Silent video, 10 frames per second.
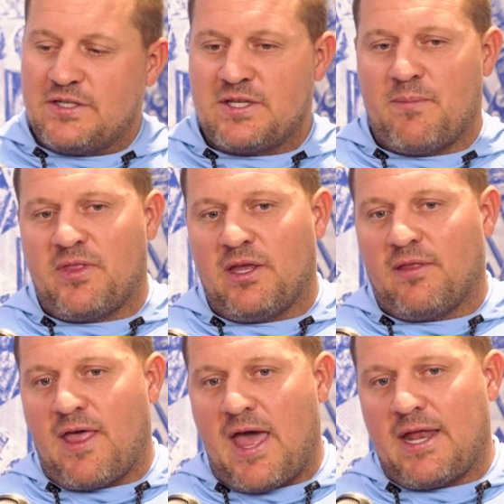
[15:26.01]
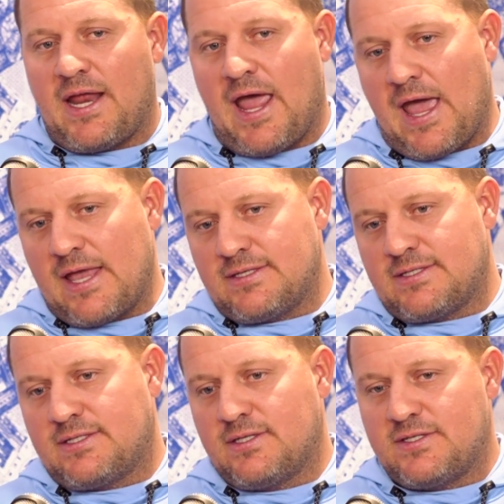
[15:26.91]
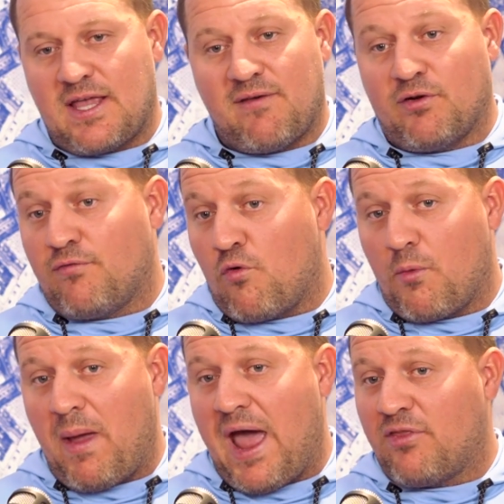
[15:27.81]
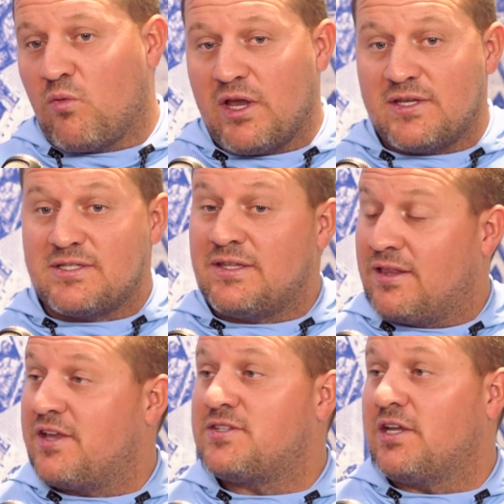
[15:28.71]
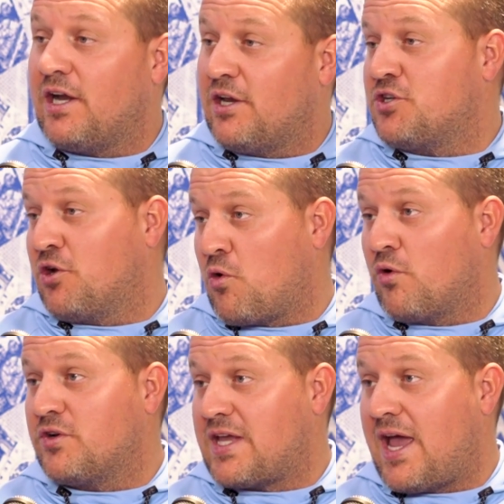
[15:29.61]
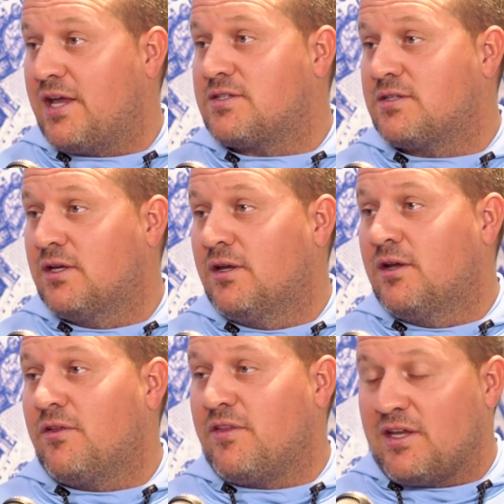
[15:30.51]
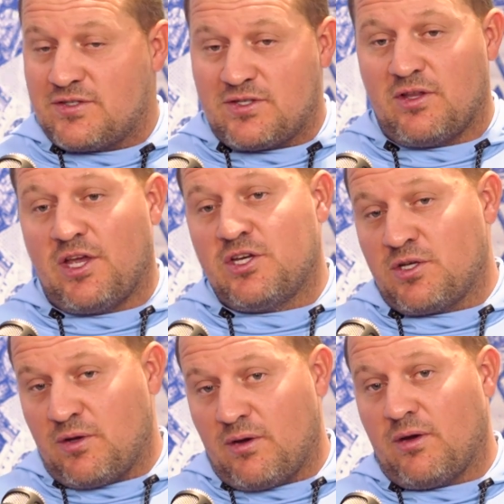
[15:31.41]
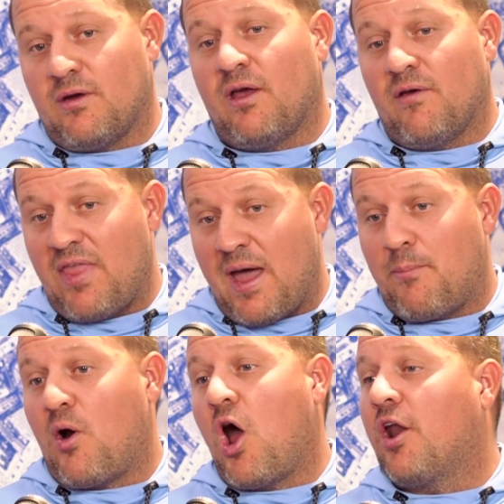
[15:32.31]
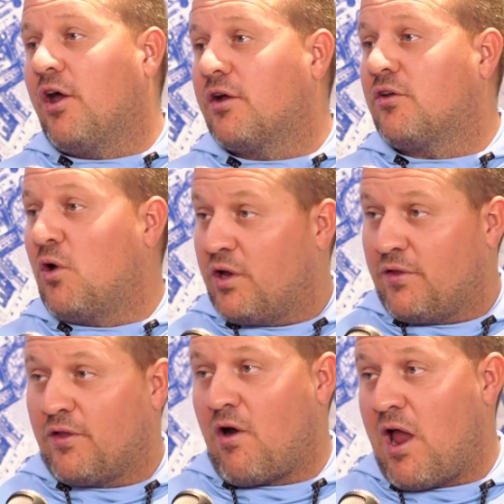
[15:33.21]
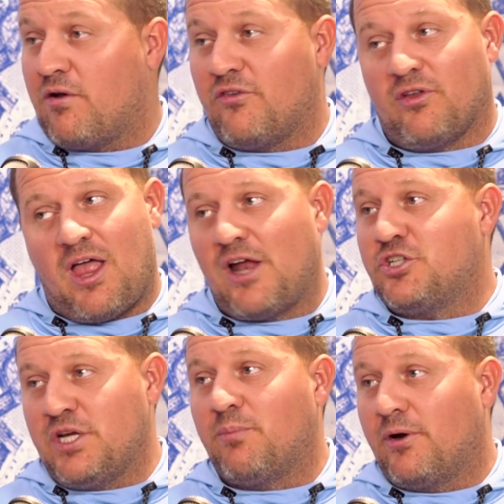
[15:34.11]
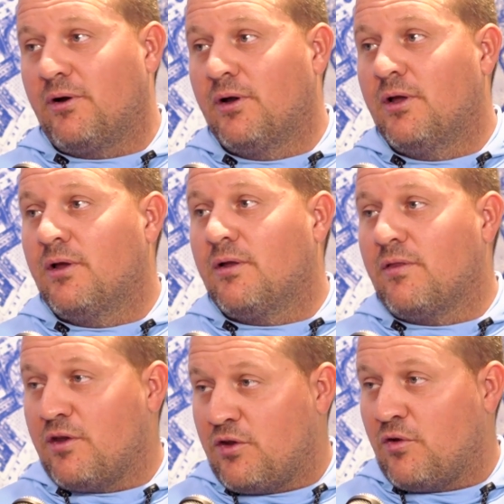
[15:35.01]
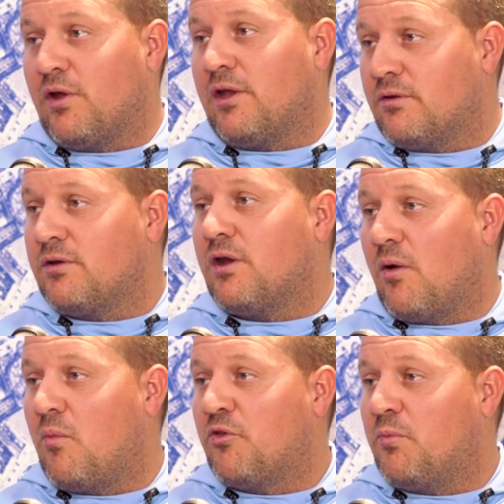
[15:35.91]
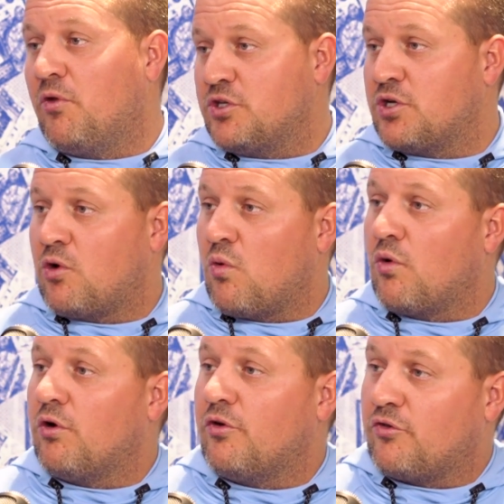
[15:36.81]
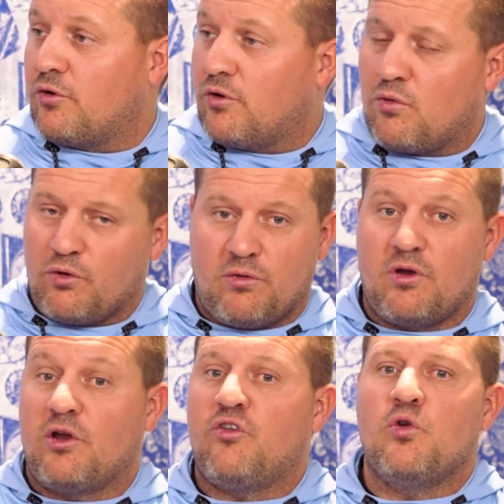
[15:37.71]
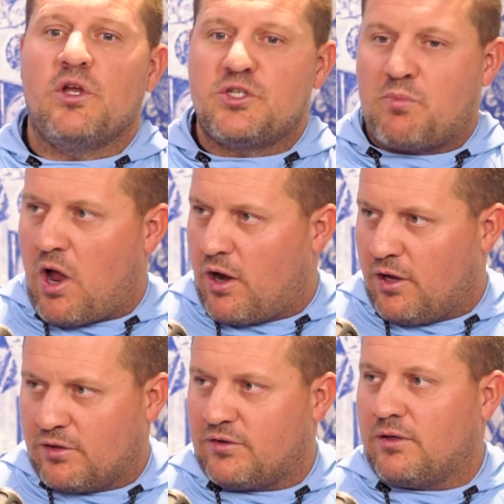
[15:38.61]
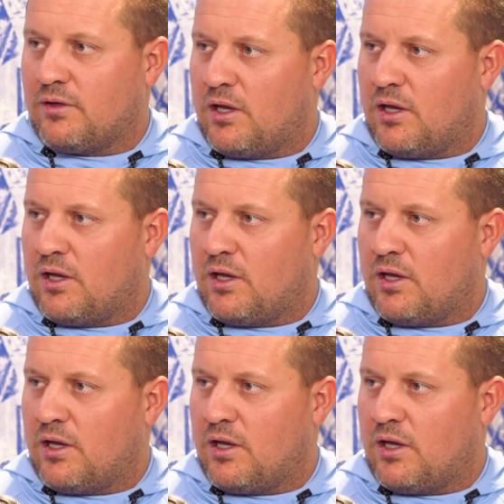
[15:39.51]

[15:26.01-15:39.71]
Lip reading: something that has 7 or 4 pathways in less than 1.25 inches size, the installation of that product going in the ground is a lot cheaper than doing, multiple 1.25 inches or a 2-inch product and